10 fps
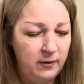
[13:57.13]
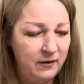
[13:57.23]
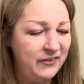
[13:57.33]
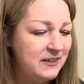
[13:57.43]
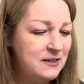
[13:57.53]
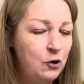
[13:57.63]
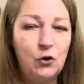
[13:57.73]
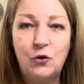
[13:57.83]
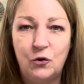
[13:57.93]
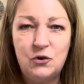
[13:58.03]
If it's
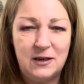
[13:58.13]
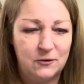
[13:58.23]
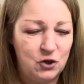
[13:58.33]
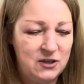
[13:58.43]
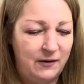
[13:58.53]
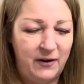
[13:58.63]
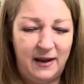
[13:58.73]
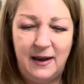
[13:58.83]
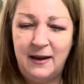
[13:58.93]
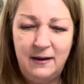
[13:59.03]
no good, I'll just have it
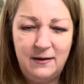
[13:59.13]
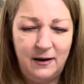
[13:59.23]
here,